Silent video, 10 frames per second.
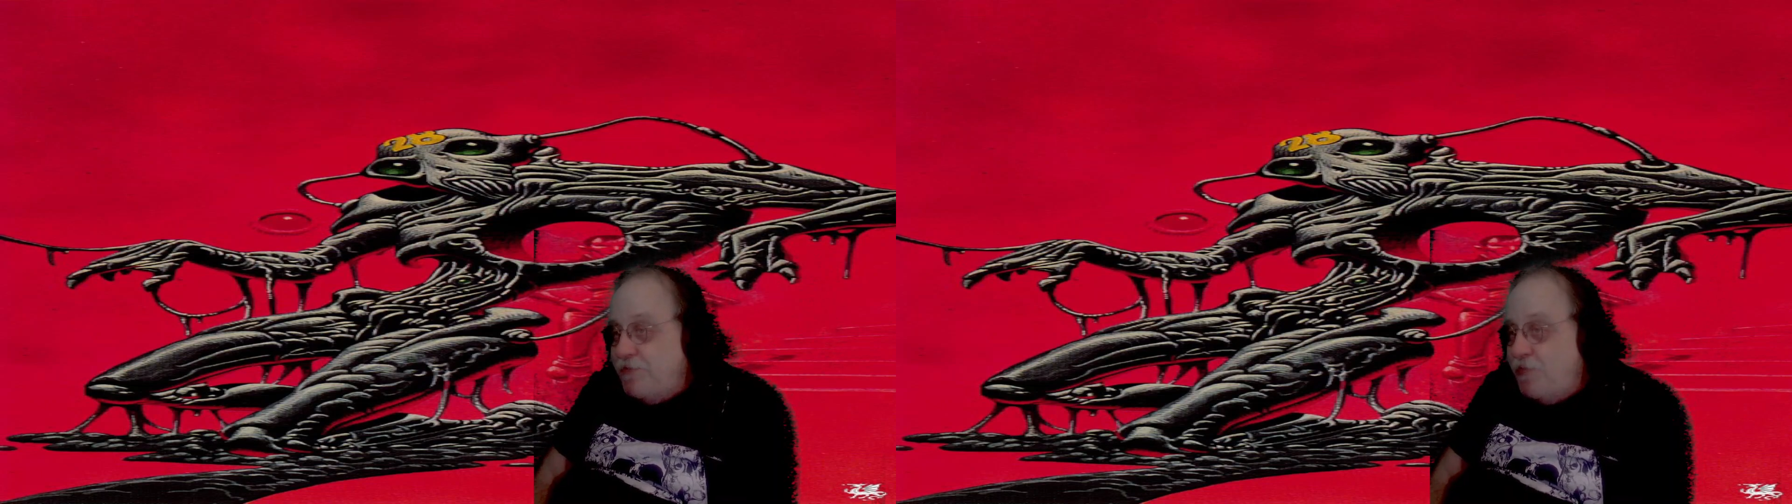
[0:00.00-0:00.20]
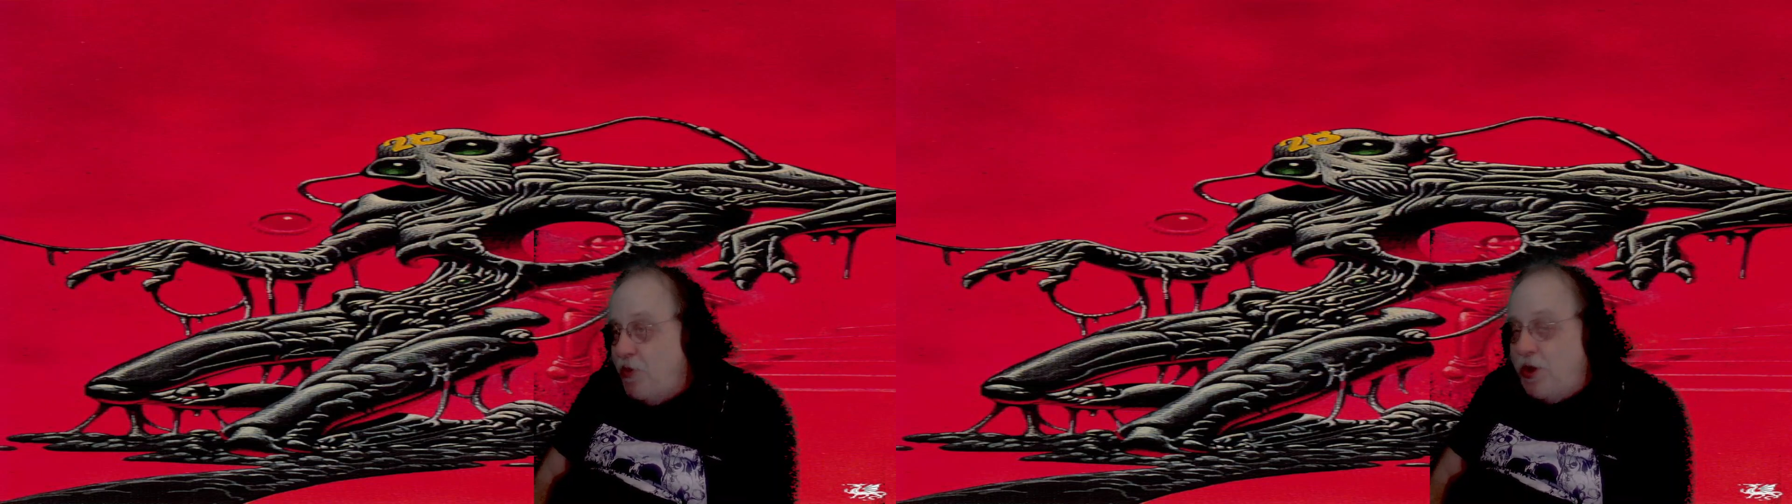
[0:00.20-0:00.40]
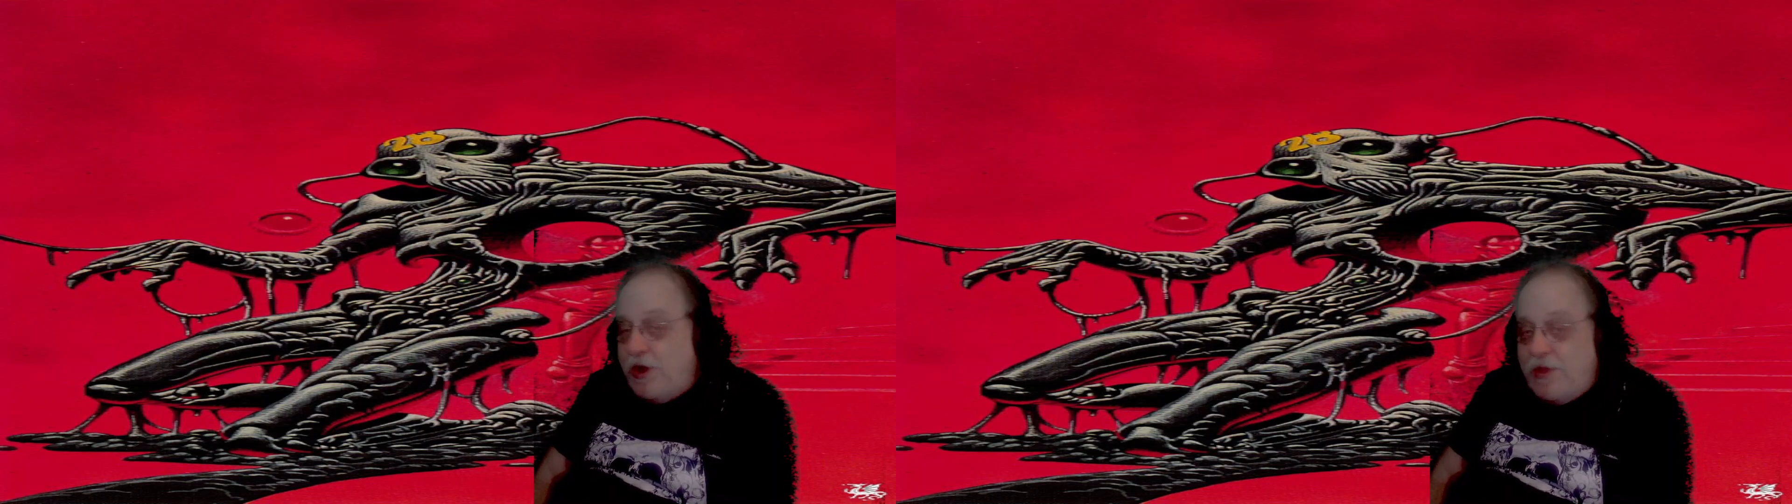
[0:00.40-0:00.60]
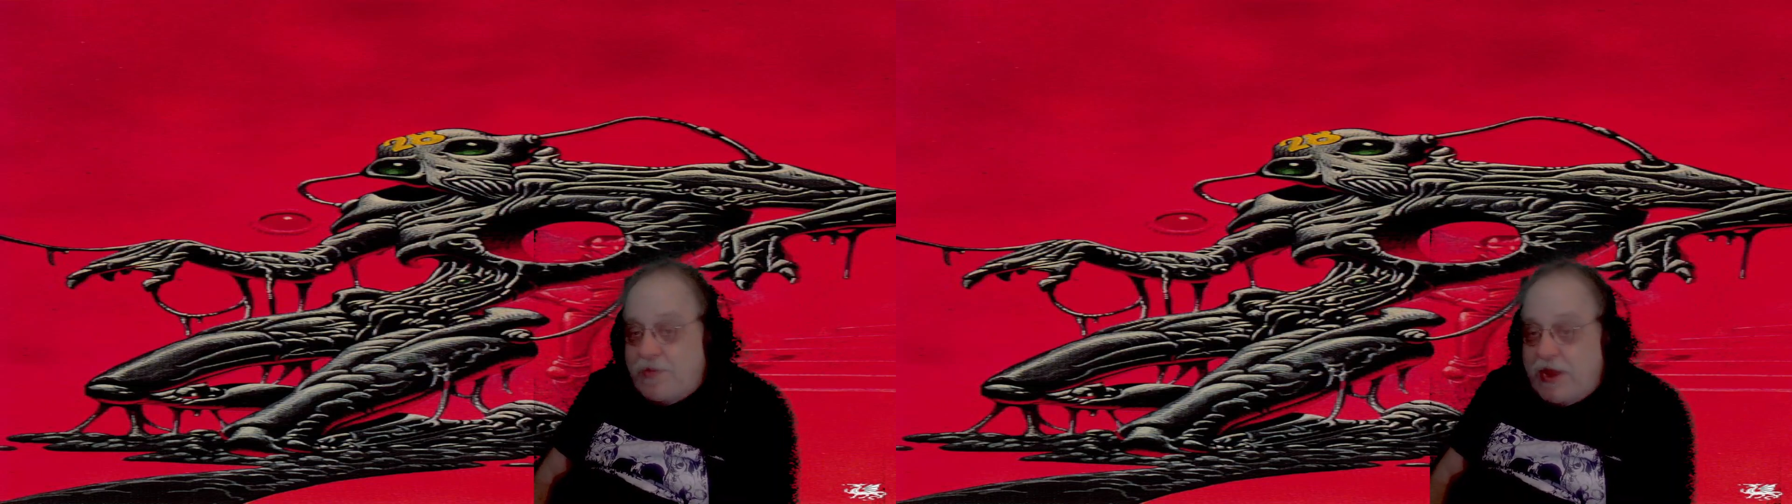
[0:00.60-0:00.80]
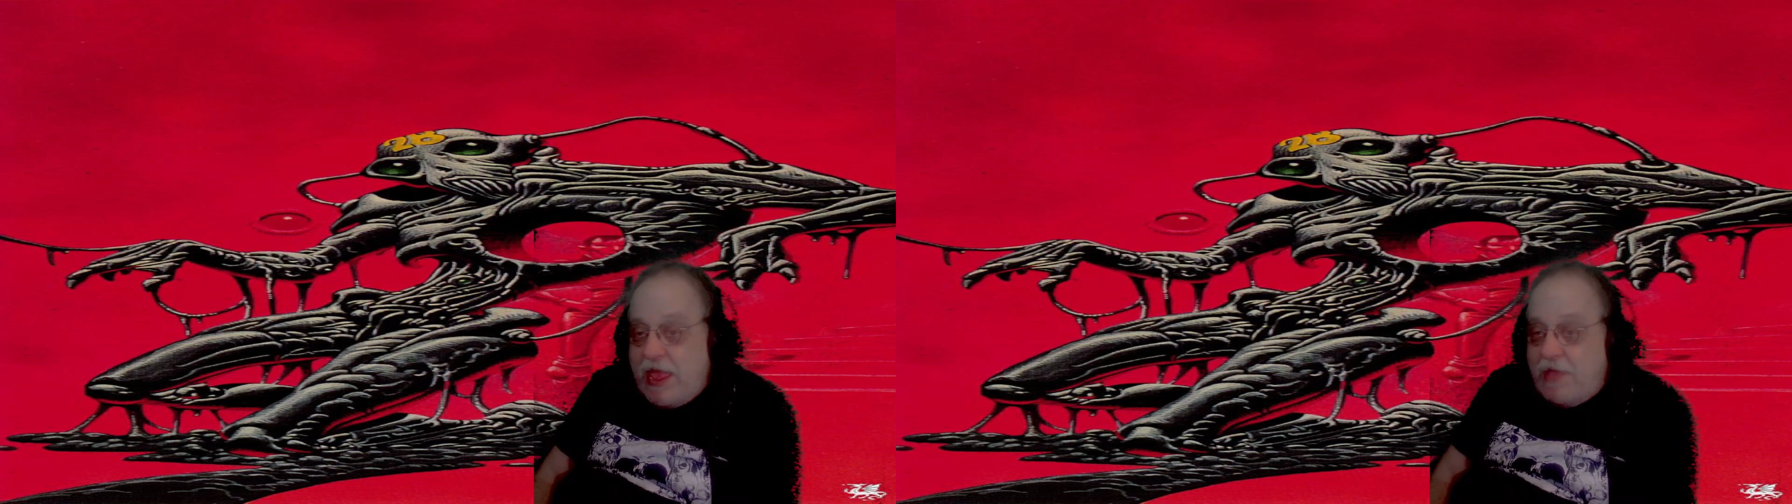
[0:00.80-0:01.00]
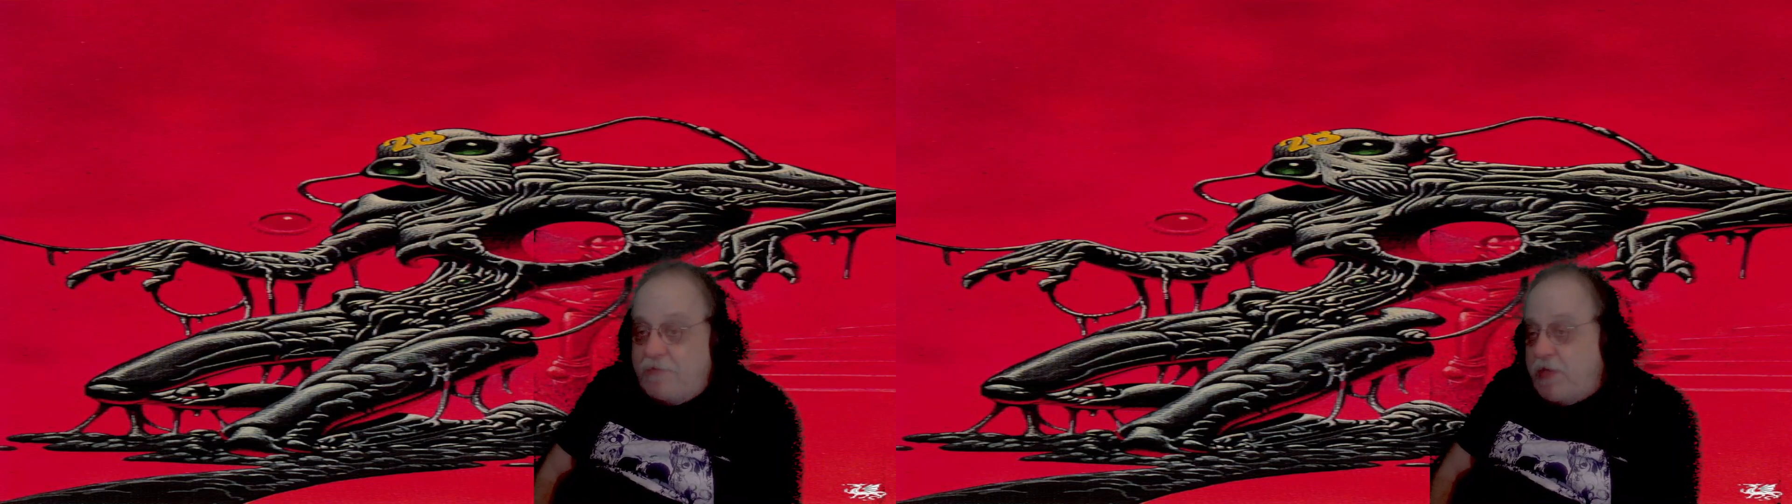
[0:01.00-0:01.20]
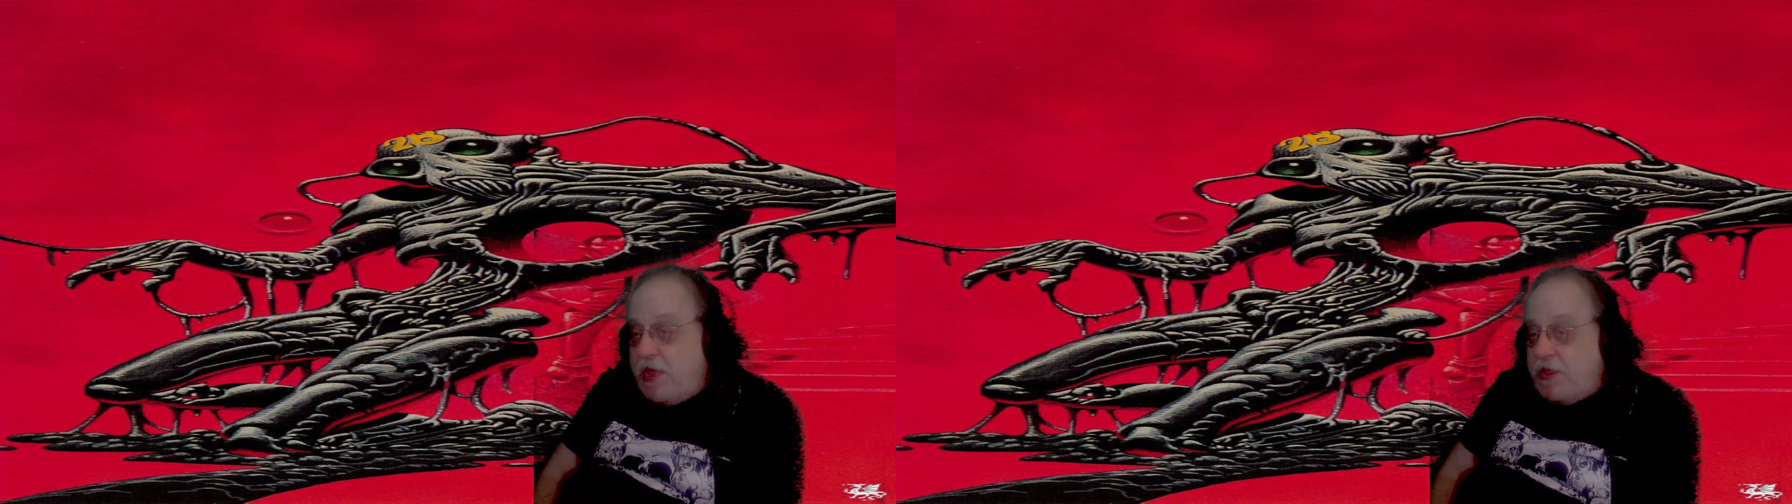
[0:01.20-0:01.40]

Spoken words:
more of a laugh out